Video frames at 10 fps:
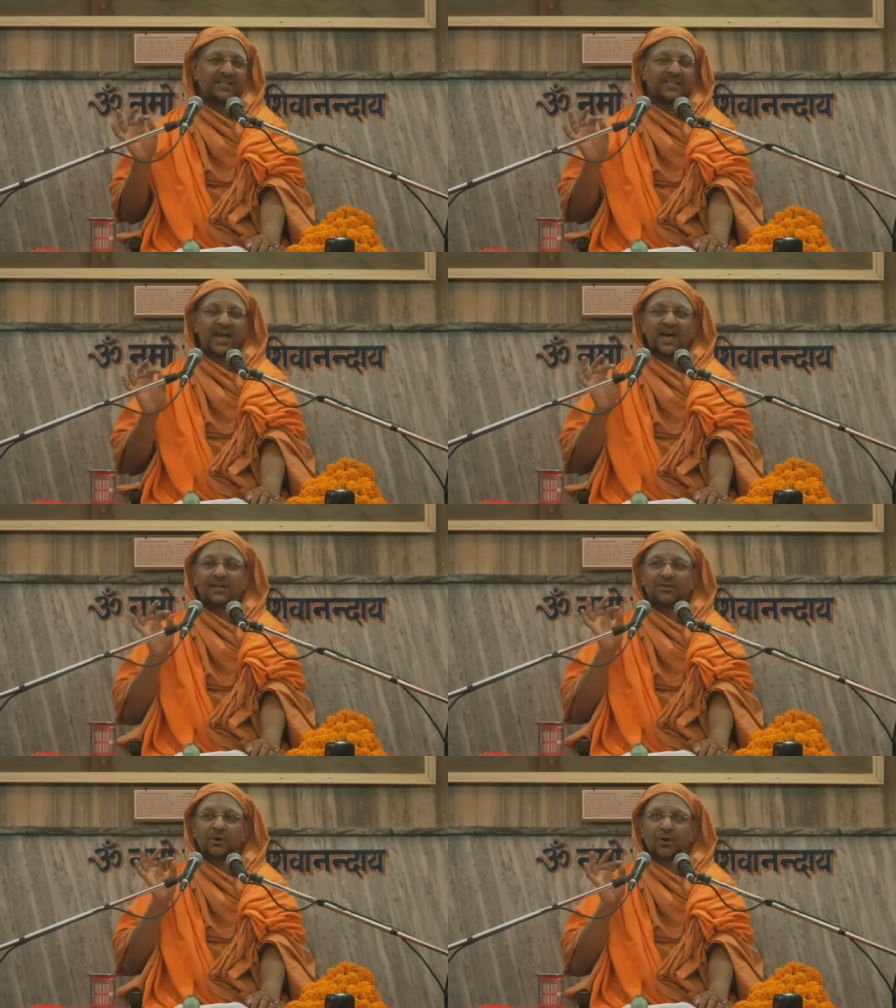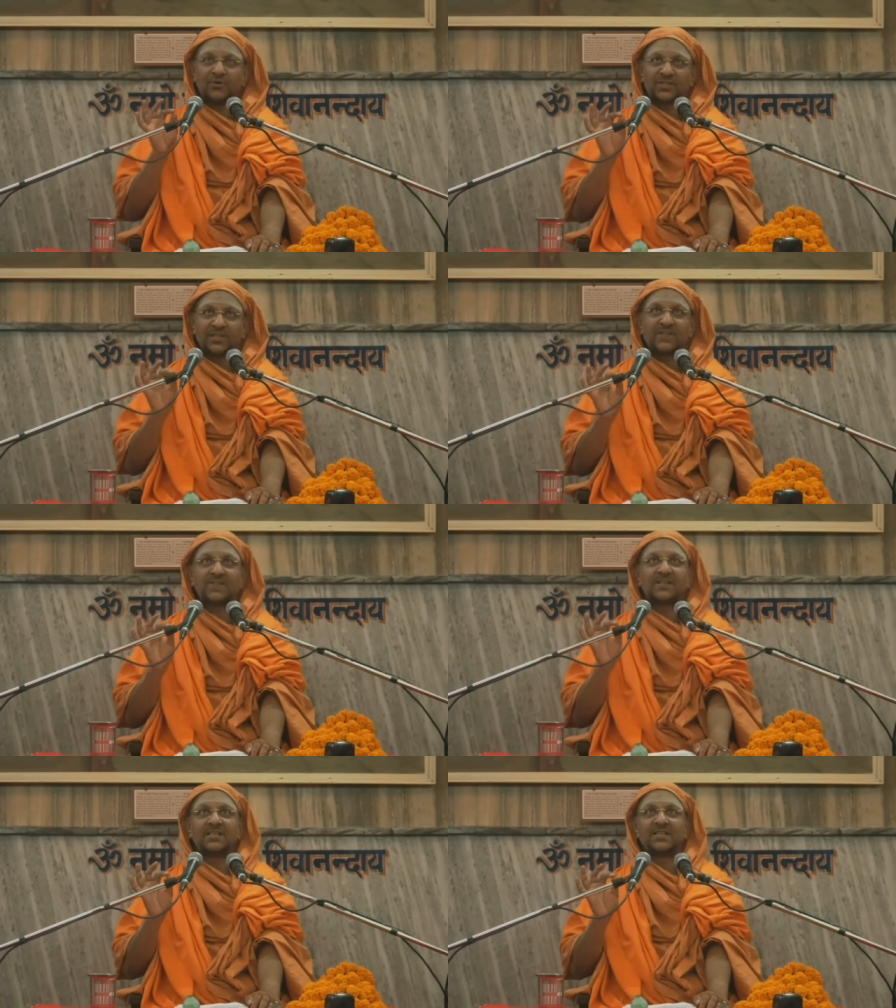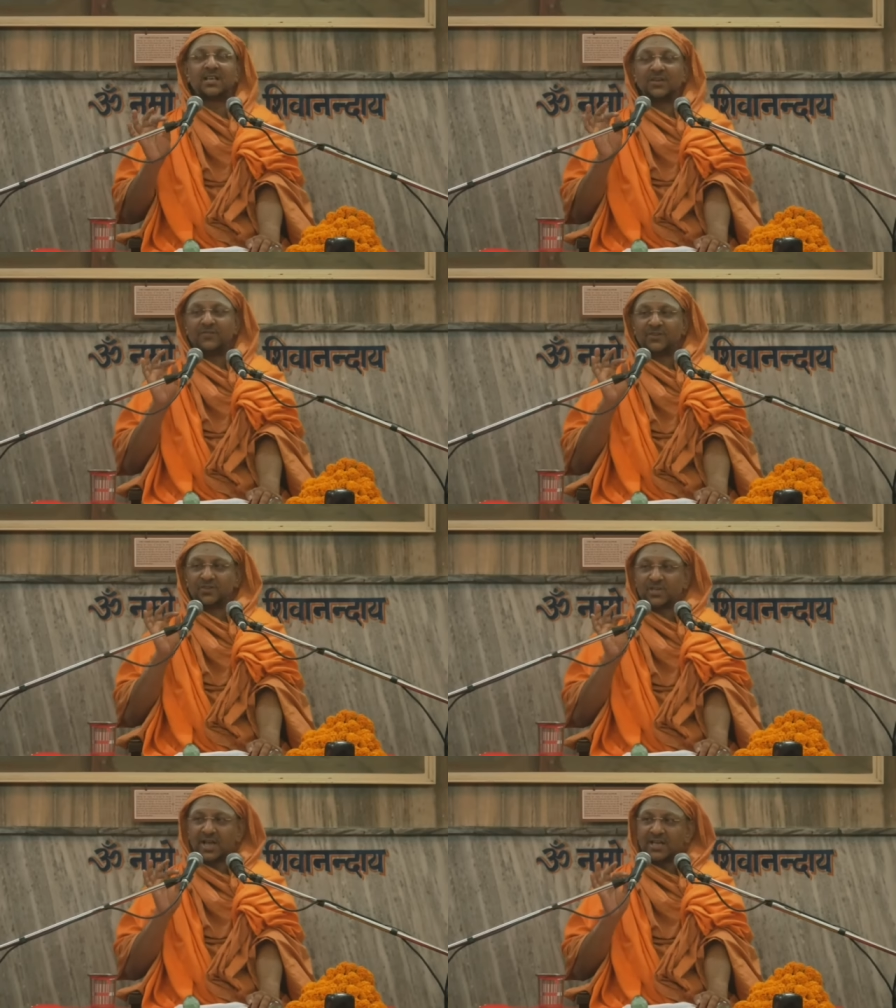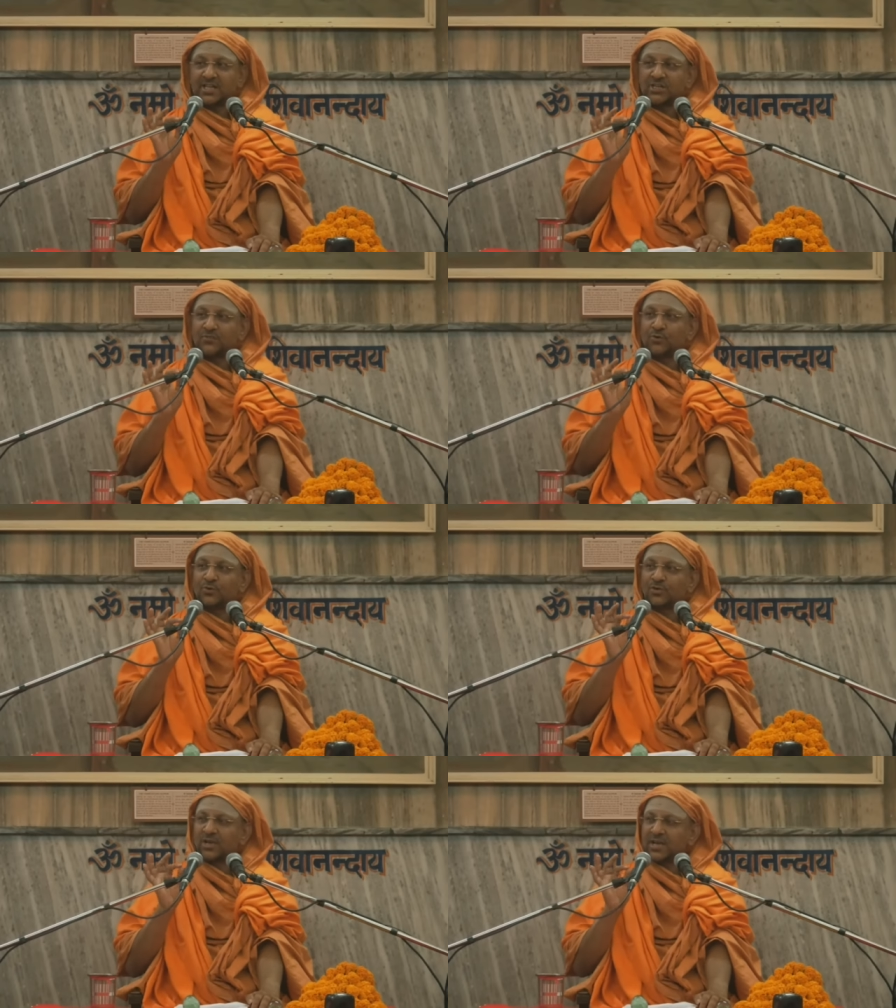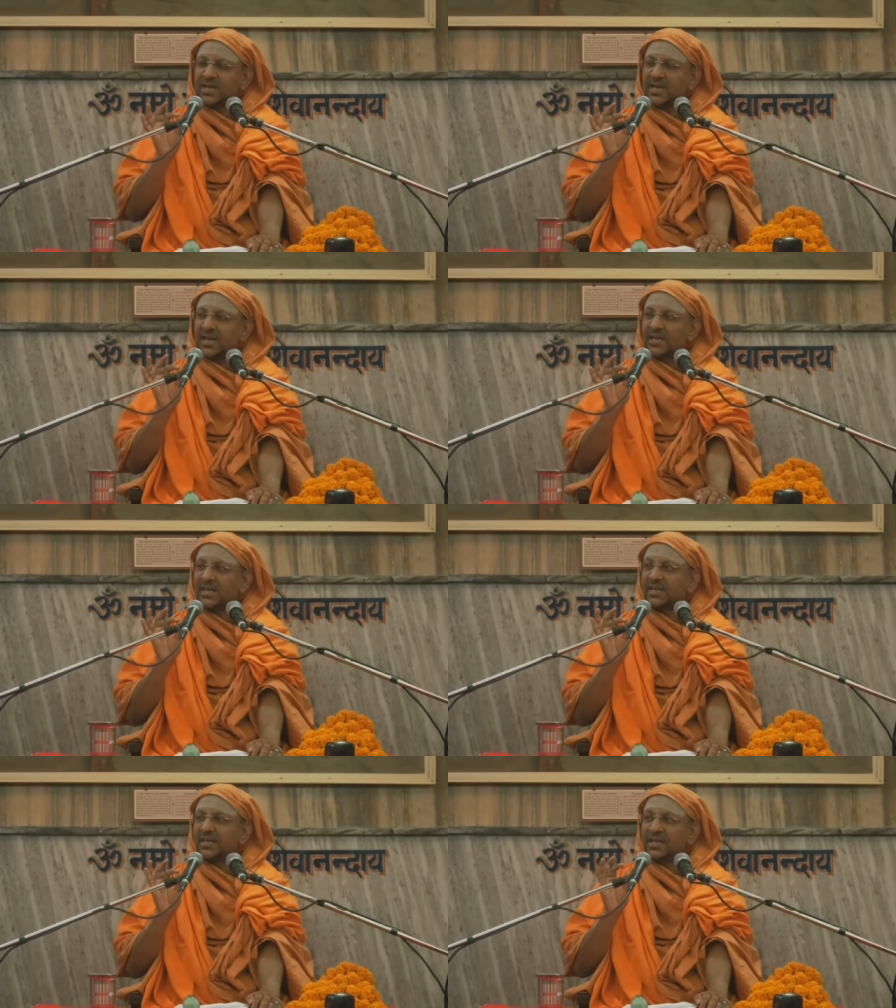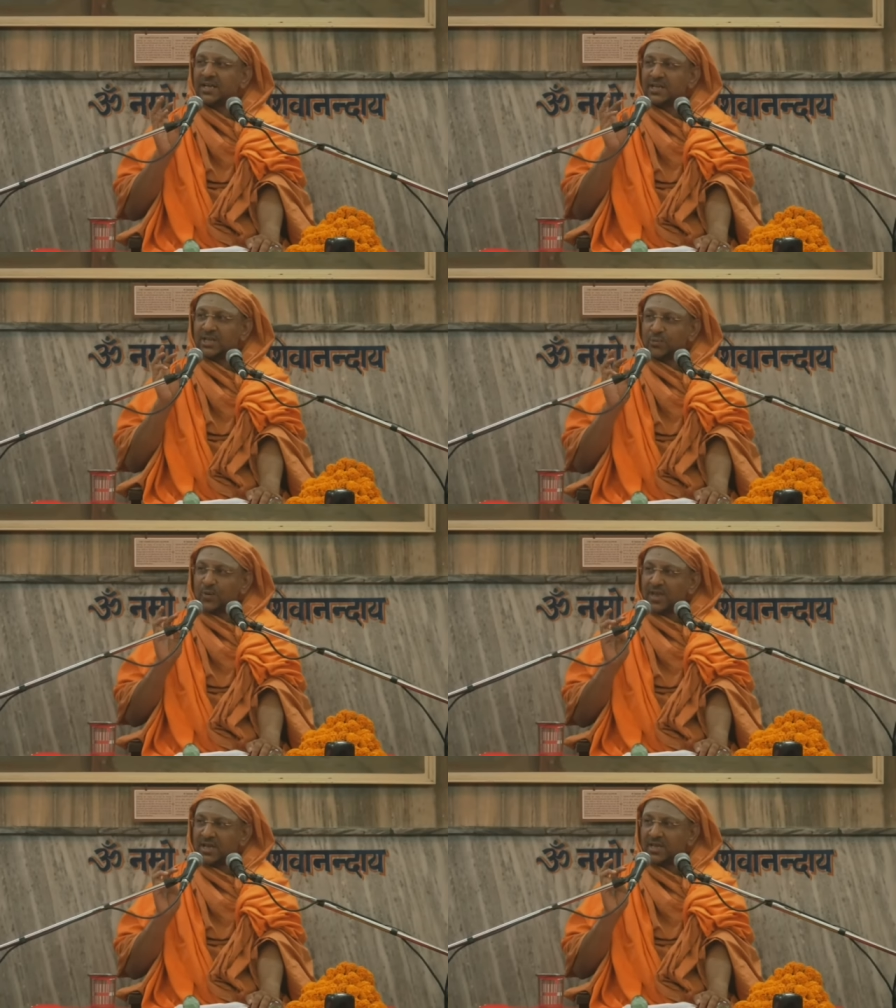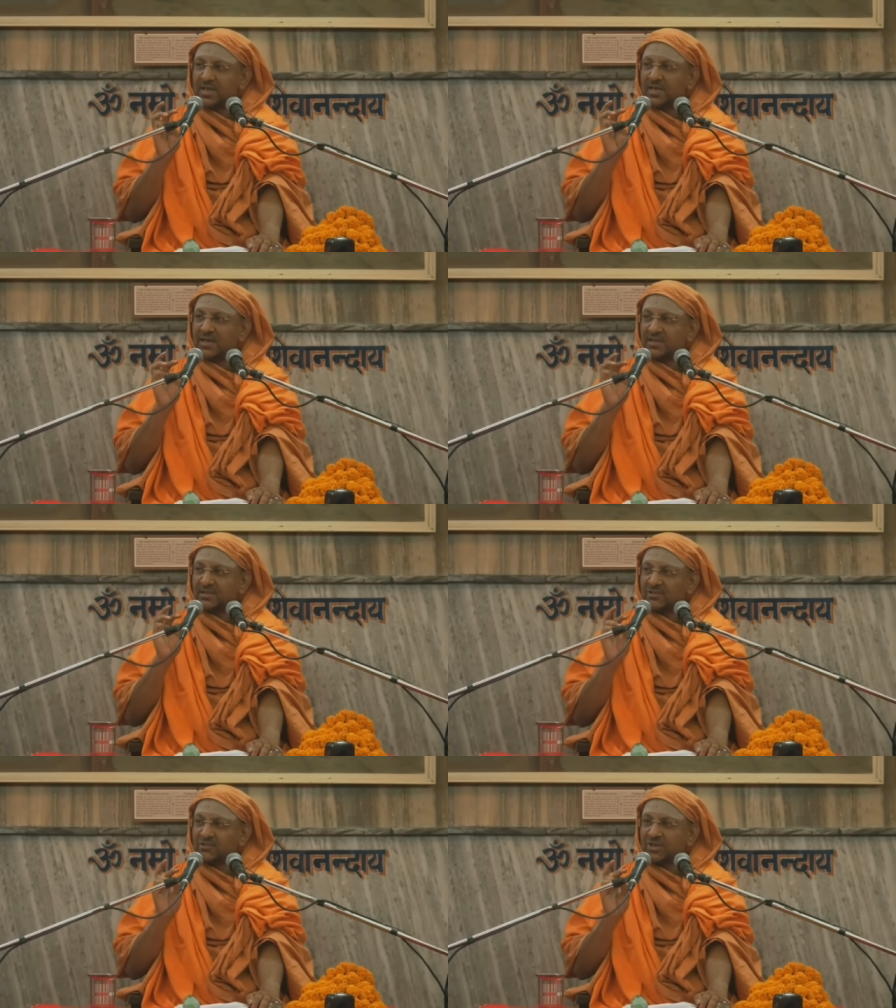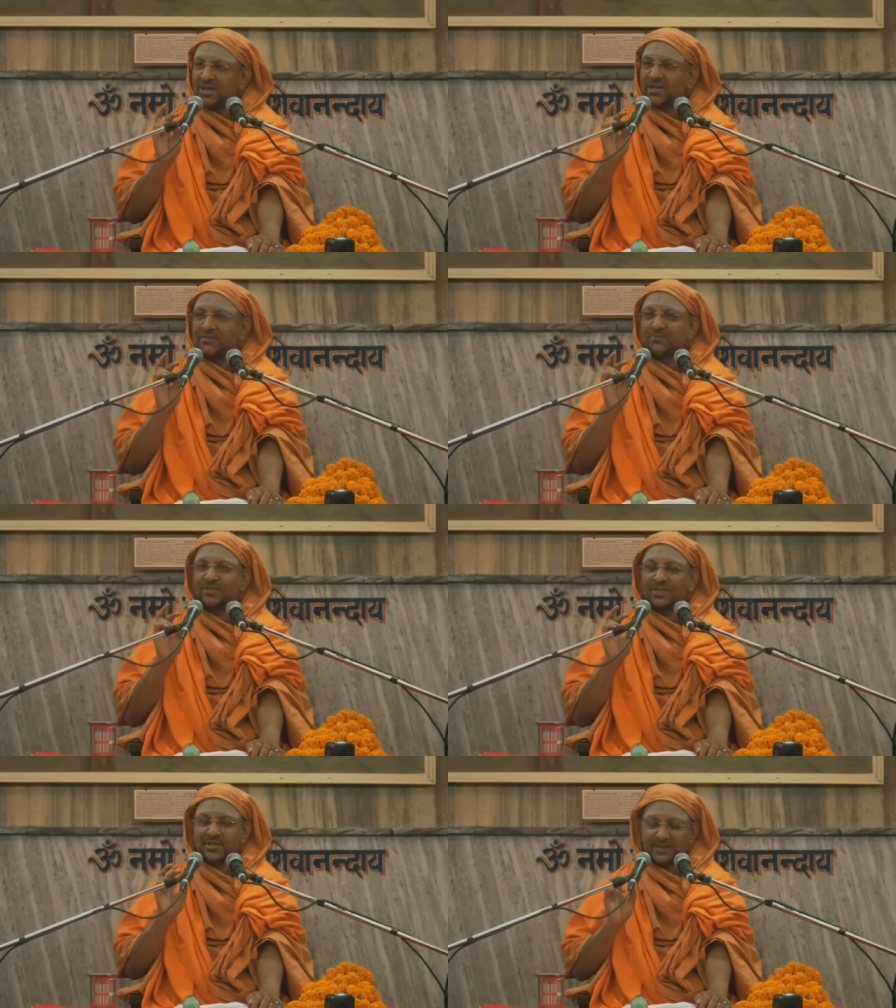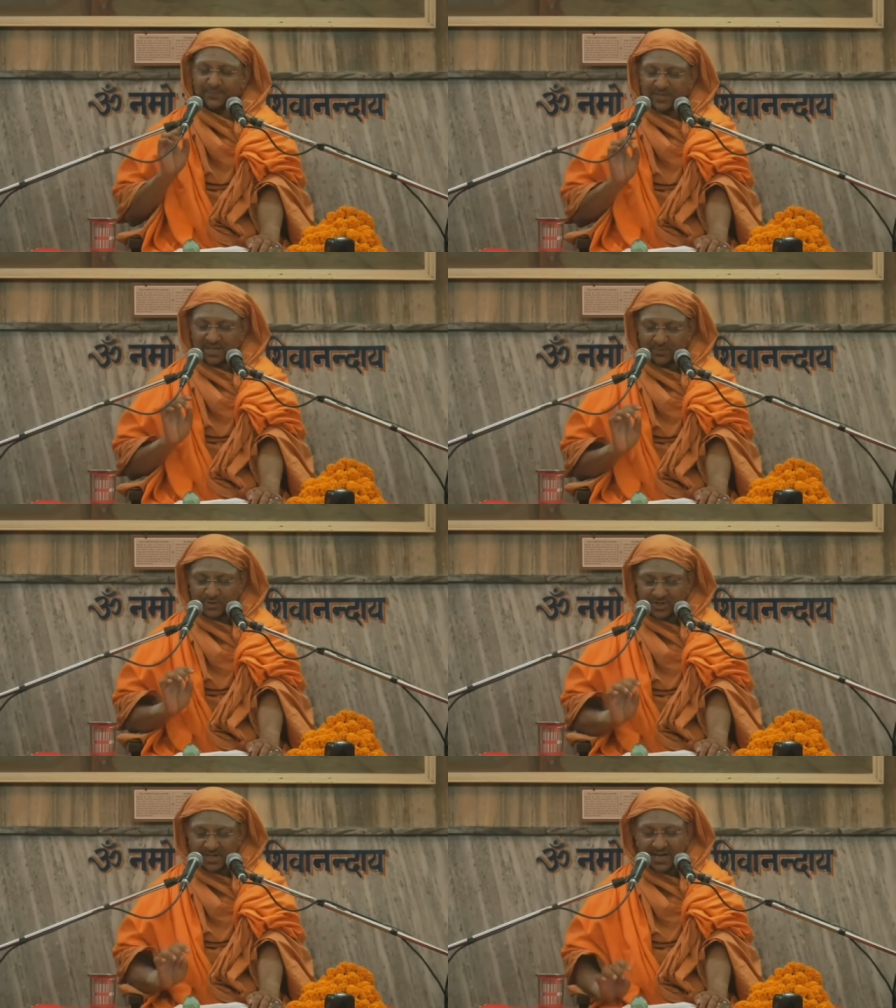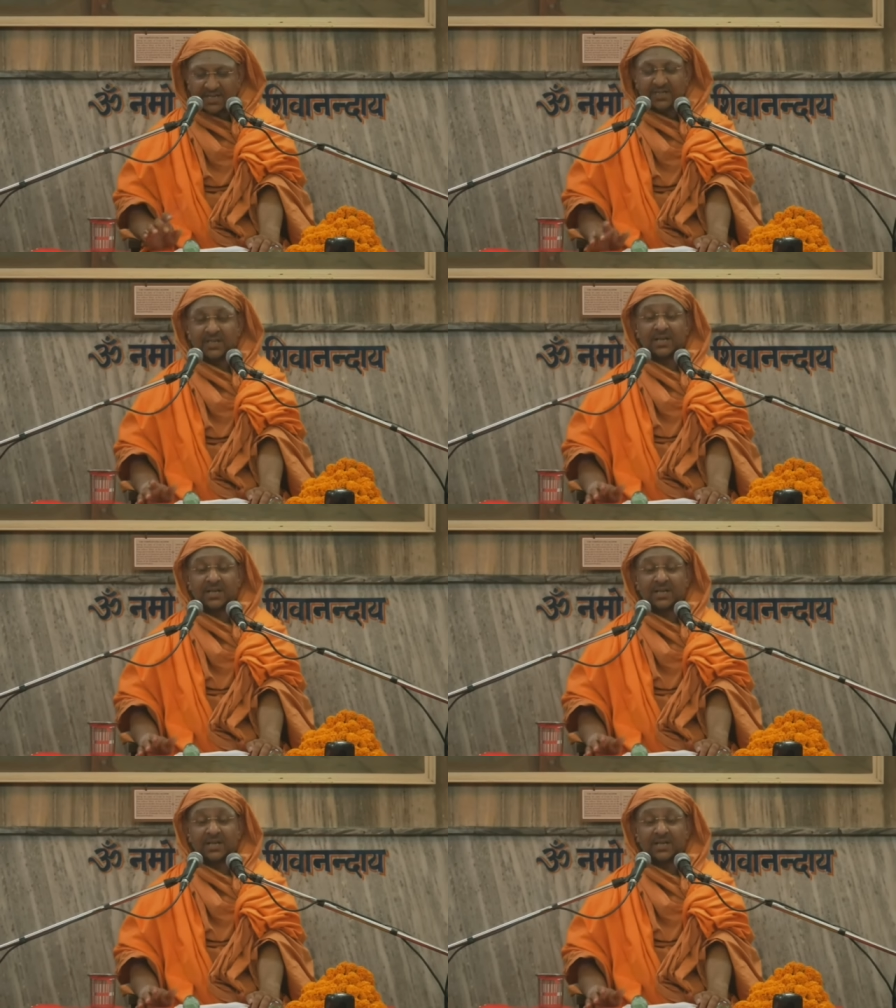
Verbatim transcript: That consciousness which shines forth clearly in the waking, in the dream, the deep sleep state.